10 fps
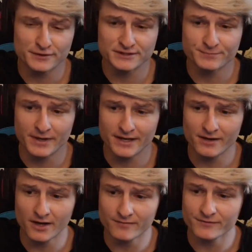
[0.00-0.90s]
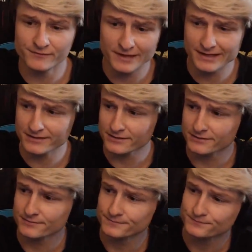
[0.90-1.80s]
first spin of the vid.
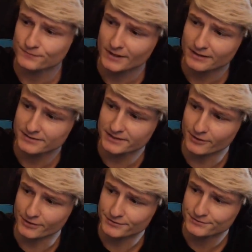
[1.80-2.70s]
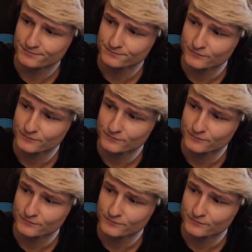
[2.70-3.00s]
Let's see how it goes.